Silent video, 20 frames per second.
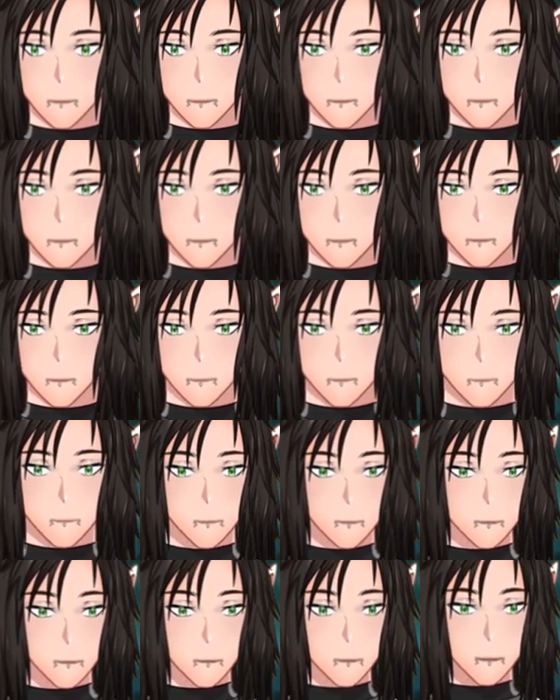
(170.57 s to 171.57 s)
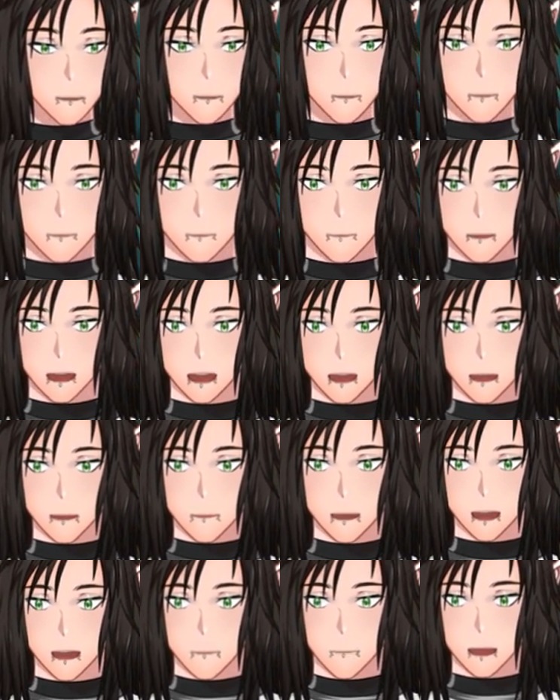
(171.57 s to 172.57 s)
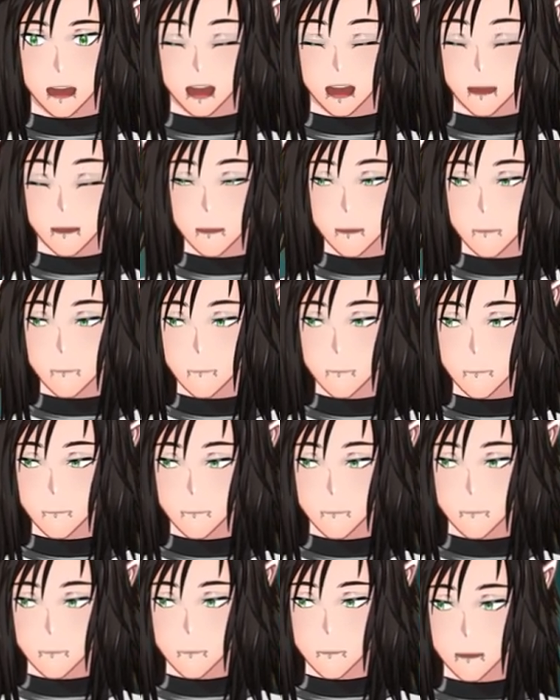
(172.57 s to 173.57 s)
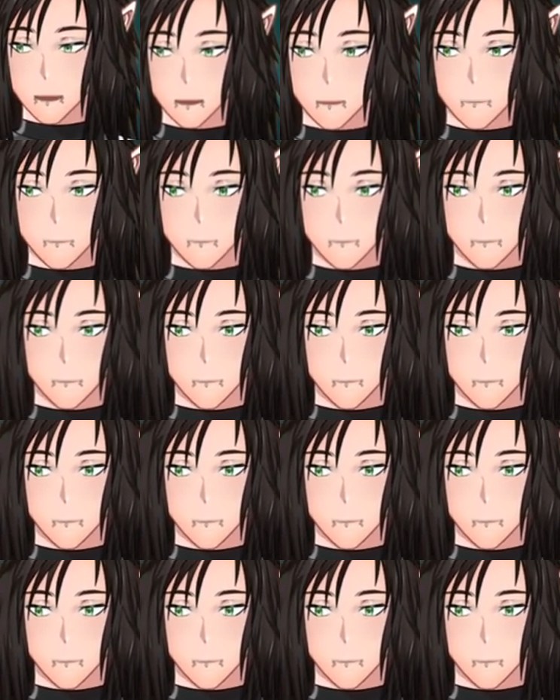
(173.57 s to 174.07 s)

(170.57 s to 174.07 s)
Ah, face to face. Face to face, my ass. What, what are you?